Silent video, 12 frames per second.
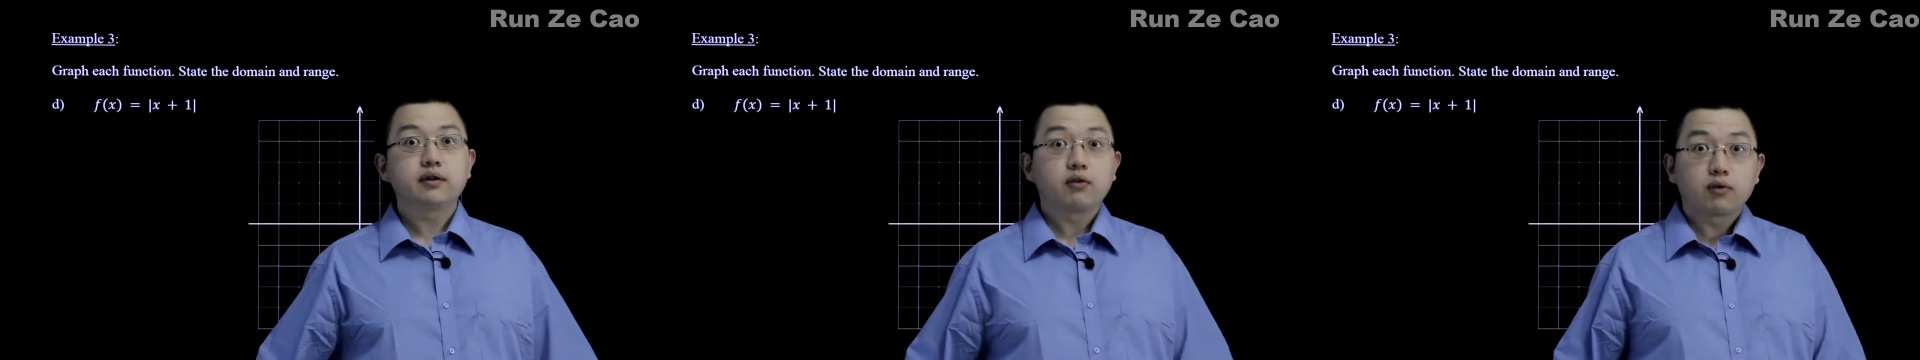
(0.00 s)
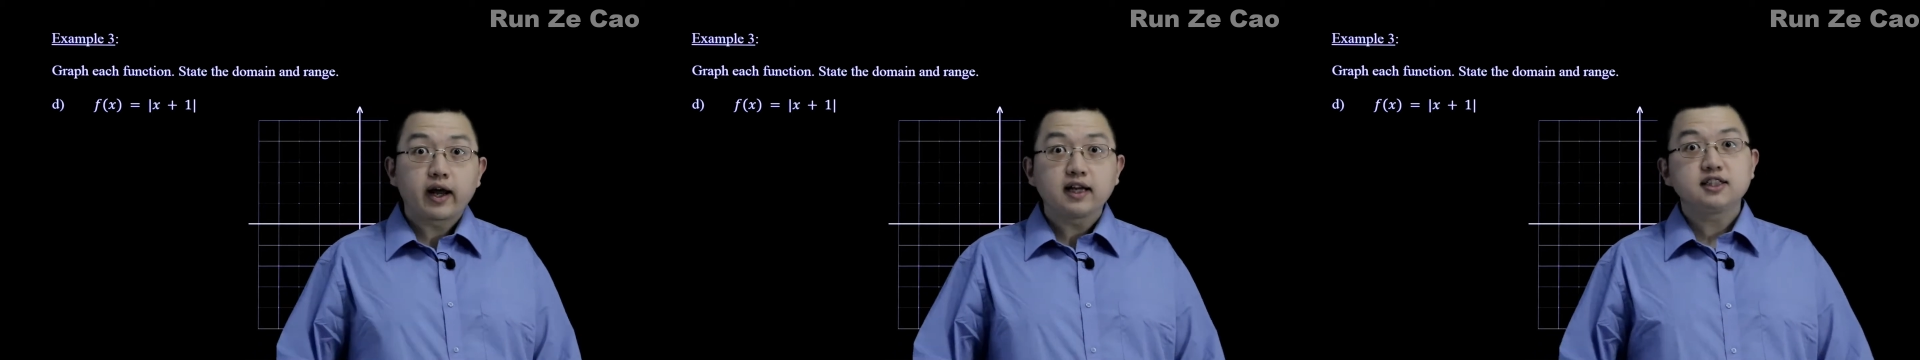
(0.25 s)

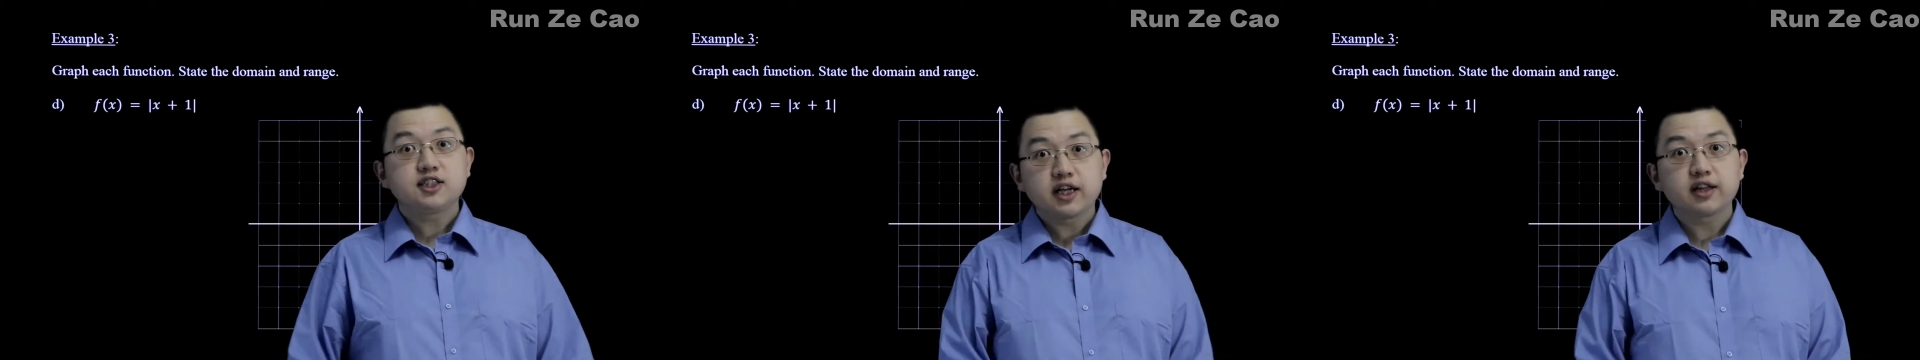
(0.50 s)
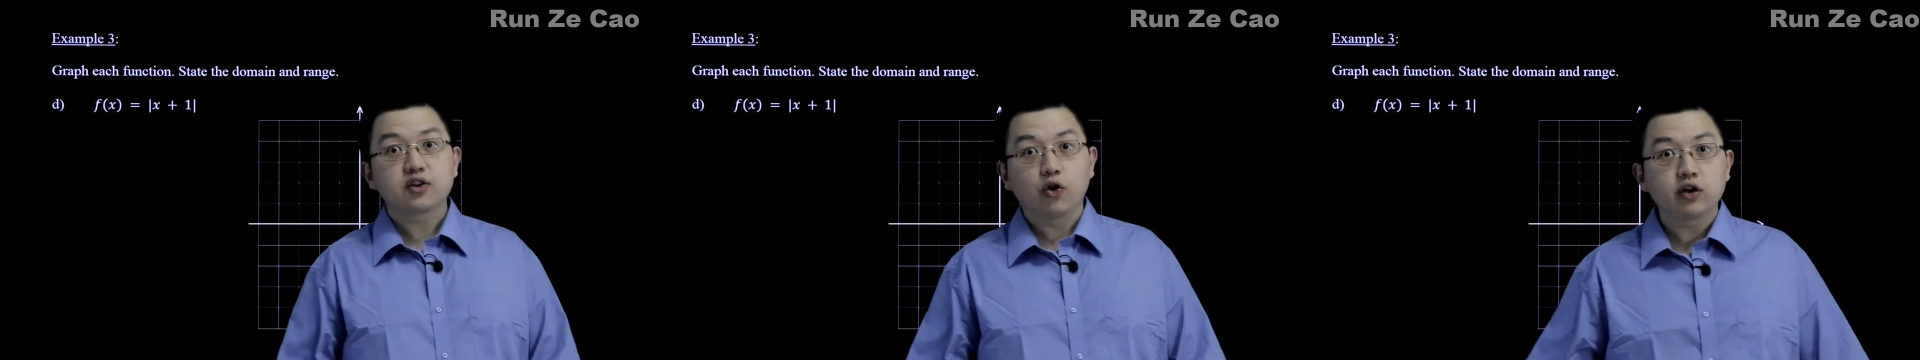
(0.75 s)
the range
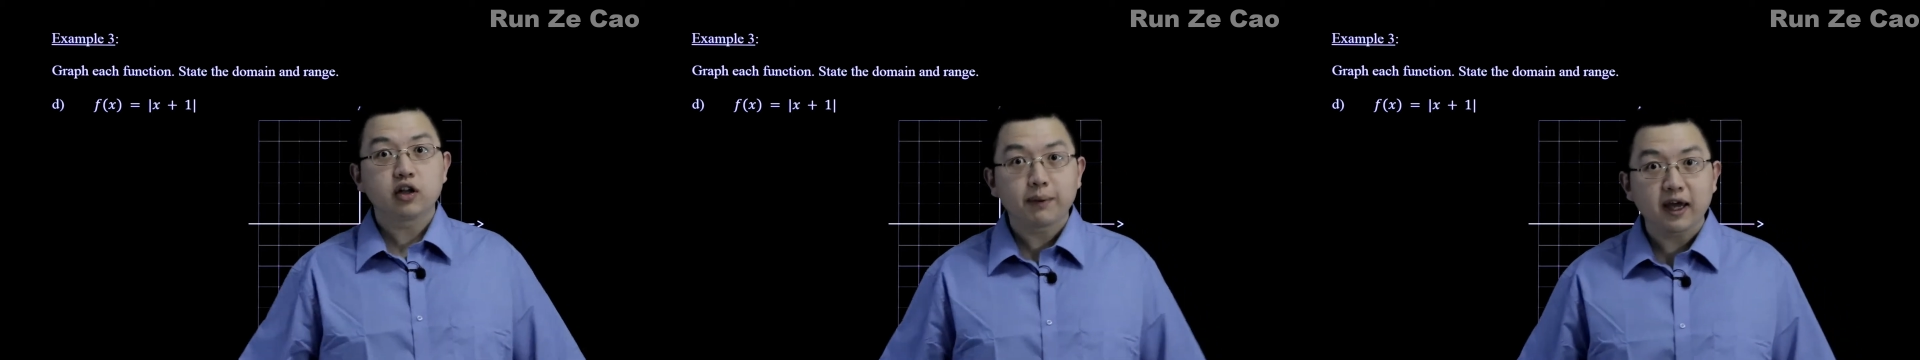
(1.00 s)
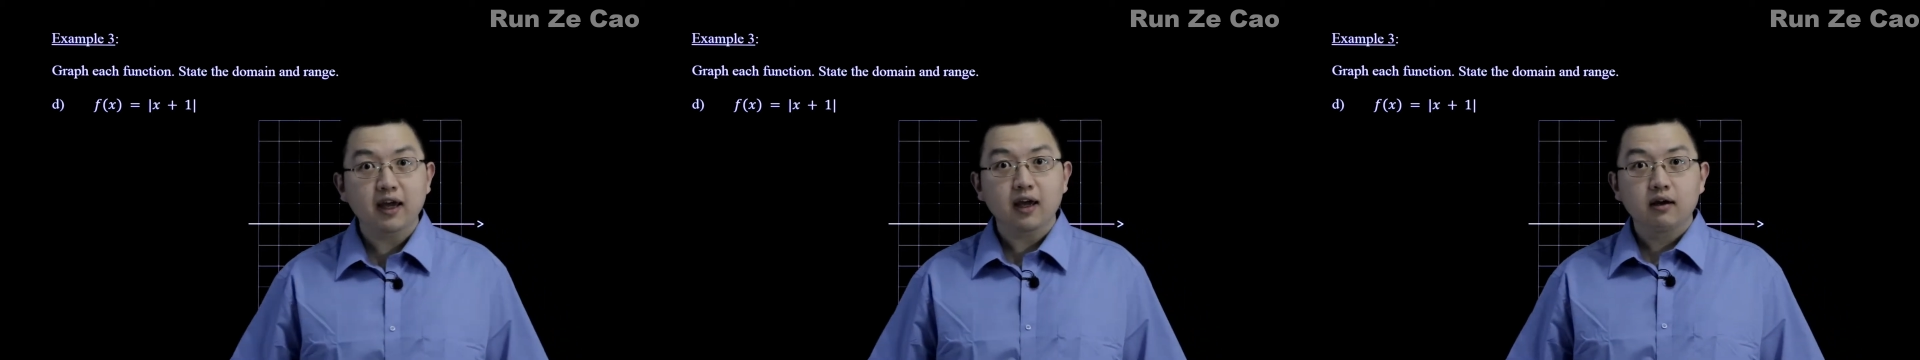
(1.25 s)
is going to
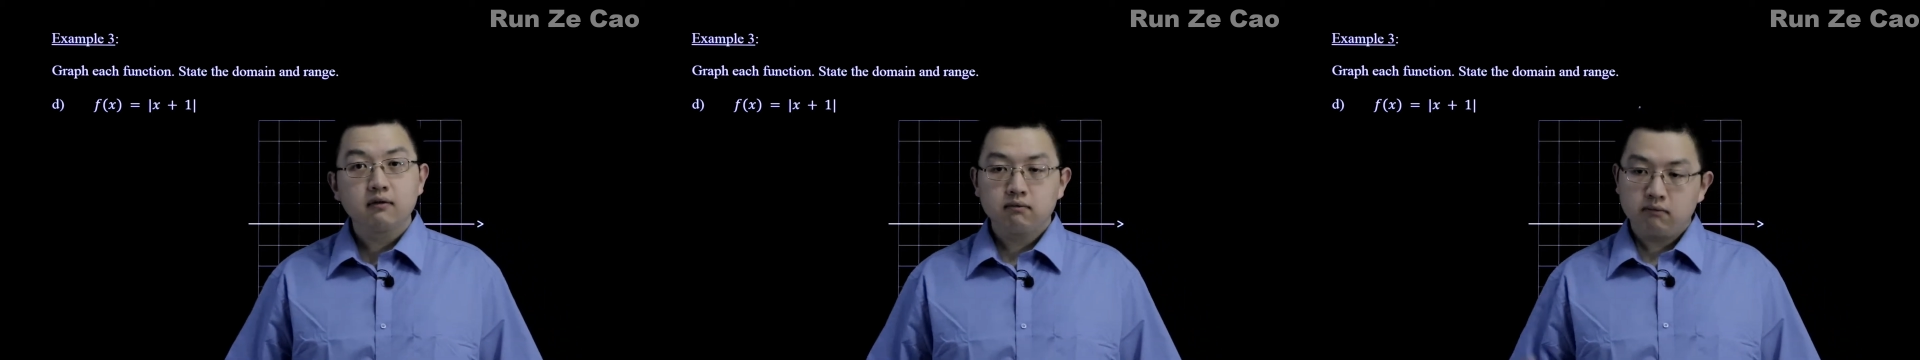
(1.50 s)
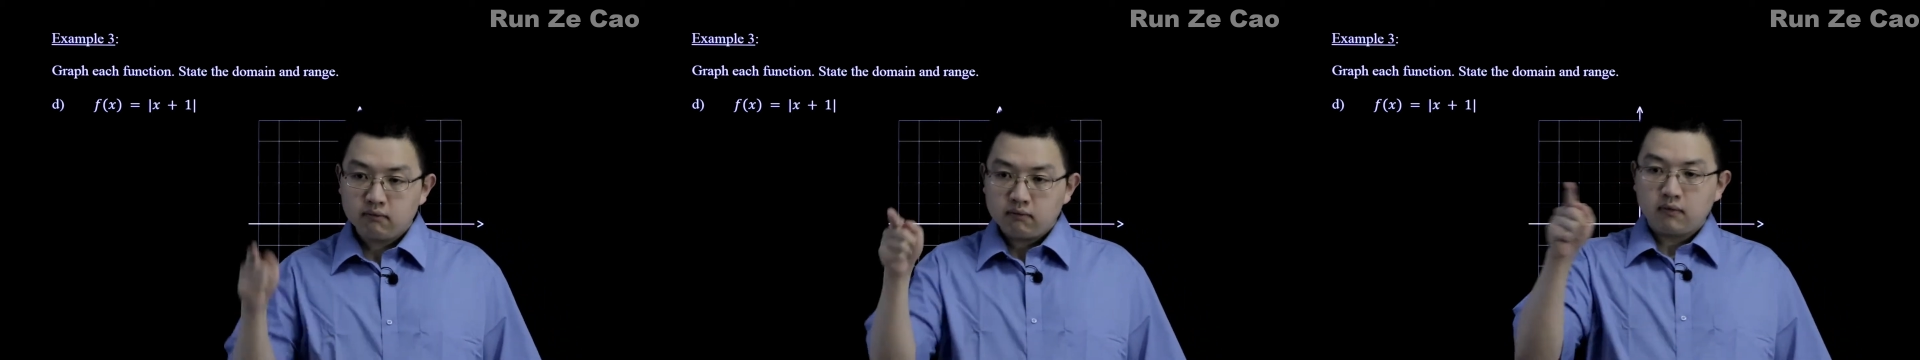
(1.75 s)
be
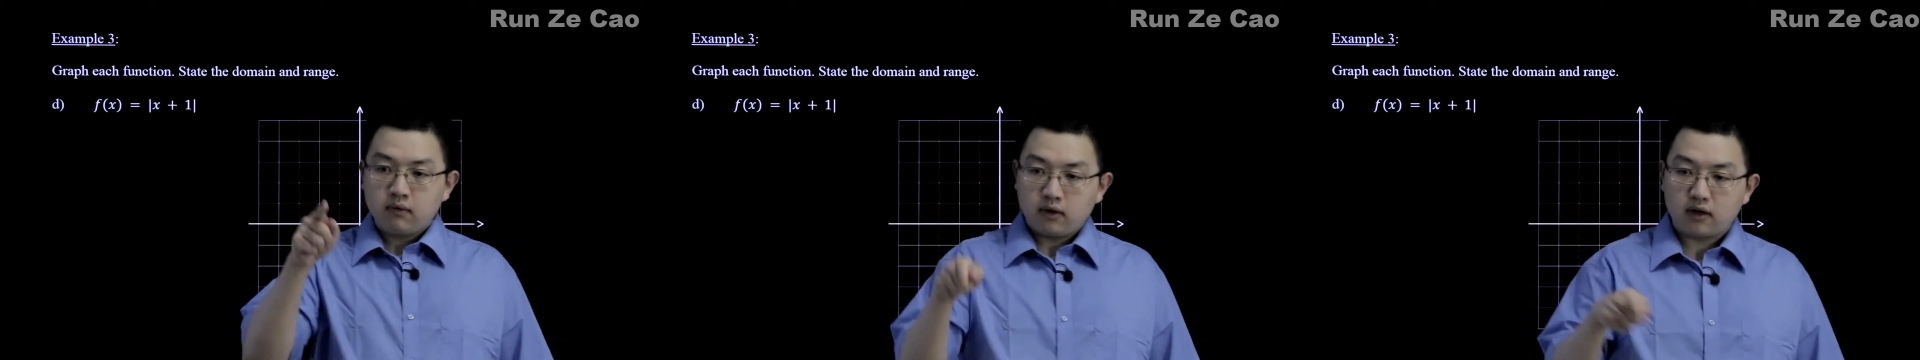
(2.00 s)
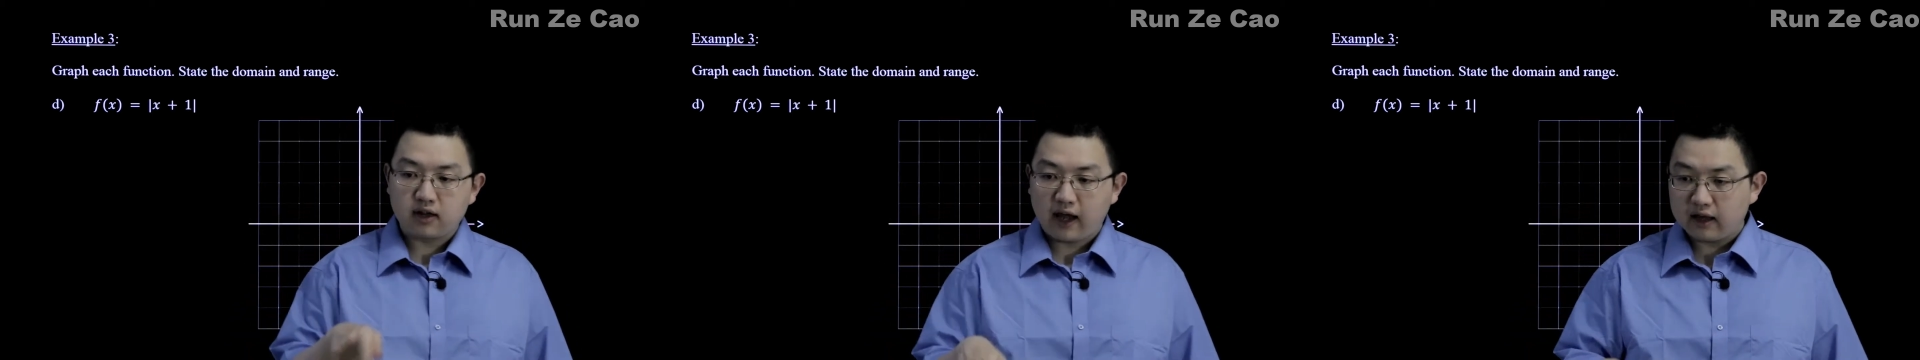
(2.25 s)

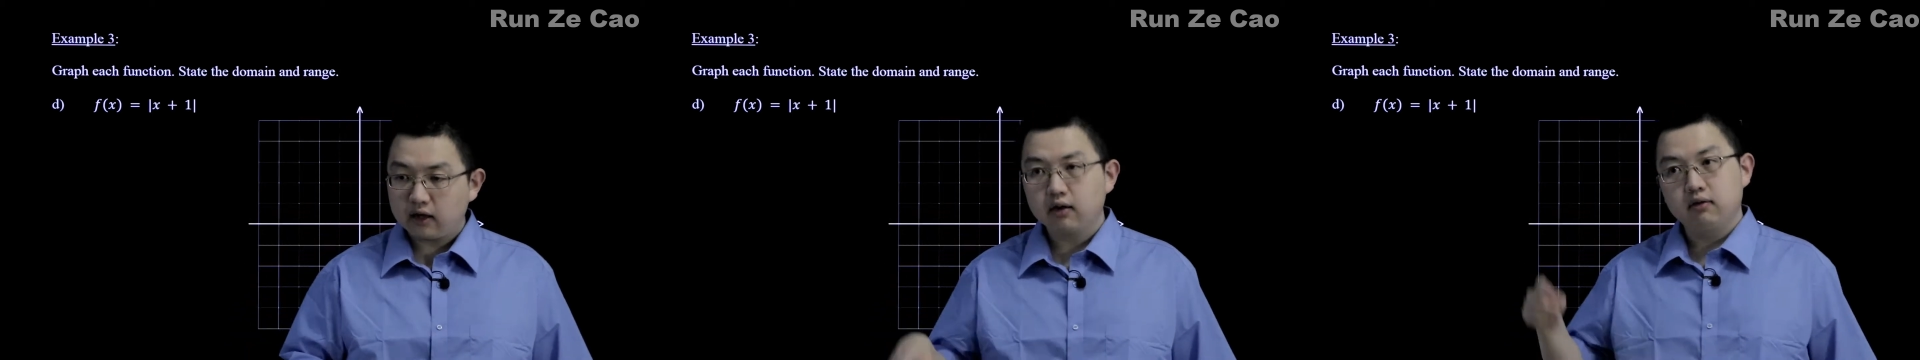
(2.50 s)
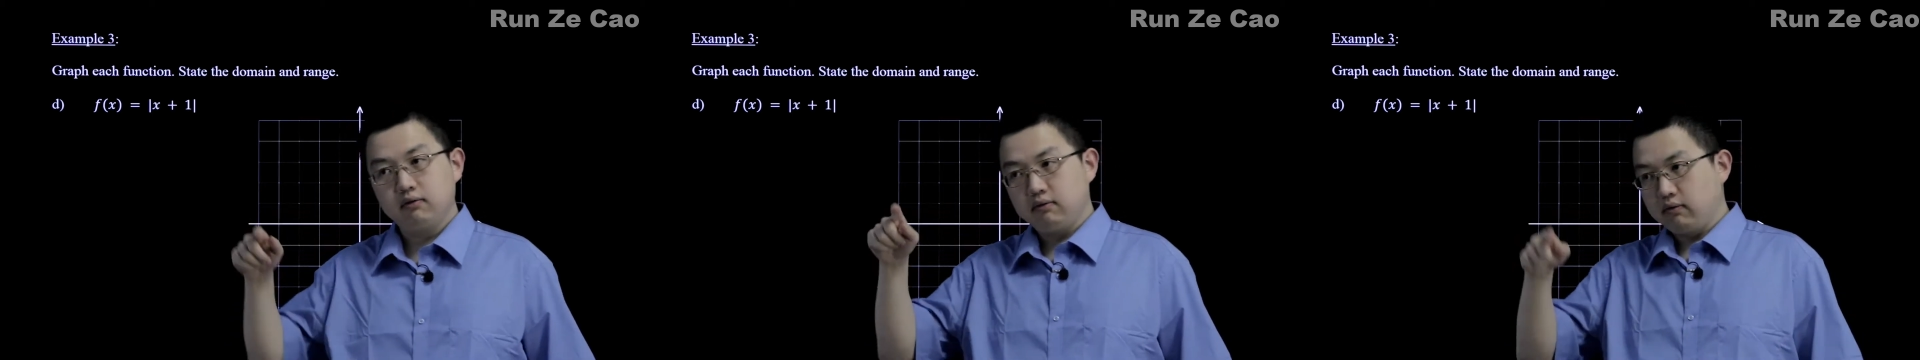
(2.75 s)

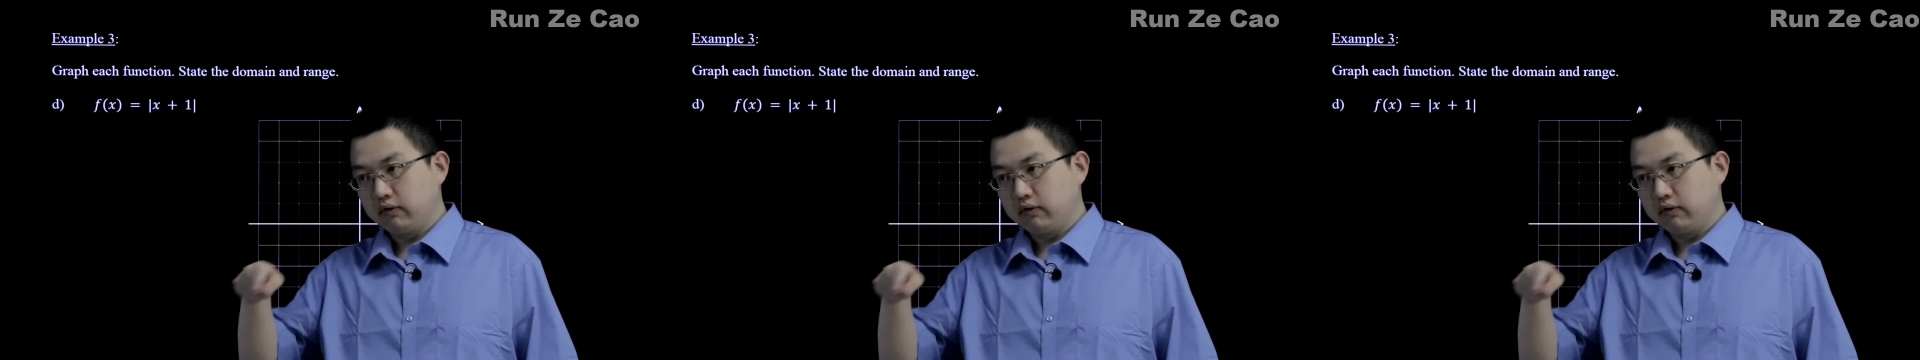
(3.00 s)
set